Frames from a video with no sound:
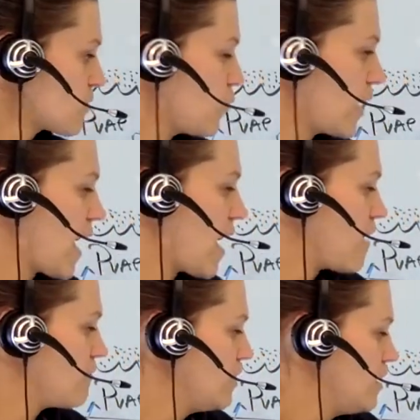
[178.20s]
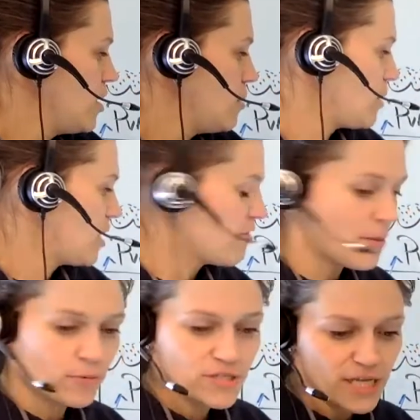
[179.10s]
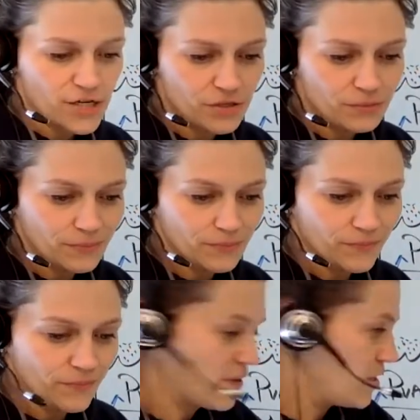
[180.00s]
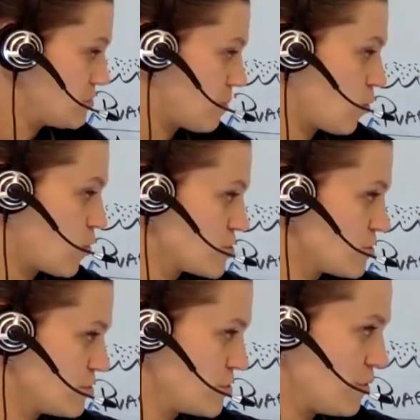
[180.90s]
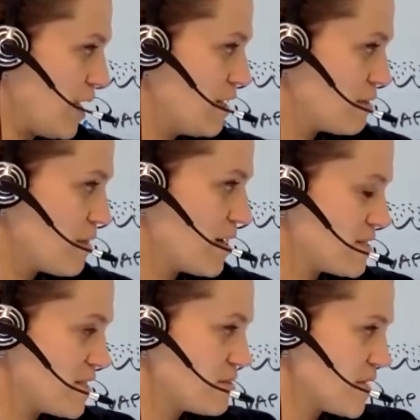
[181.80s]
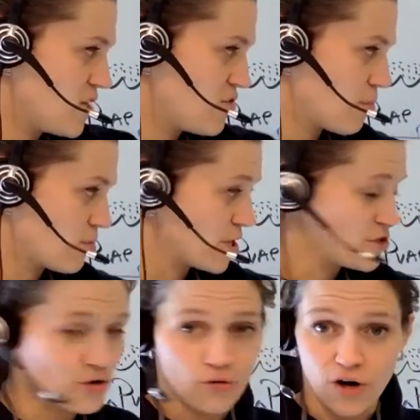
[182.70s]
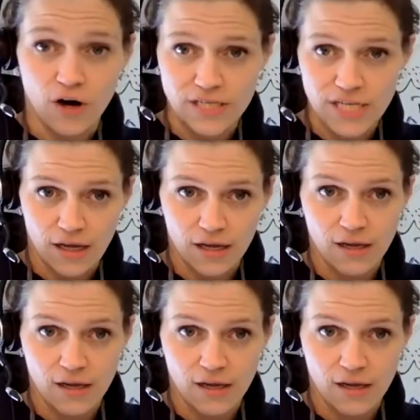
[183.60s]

we have P vaporization is proportional to E to the minus delta H vaporization over RT.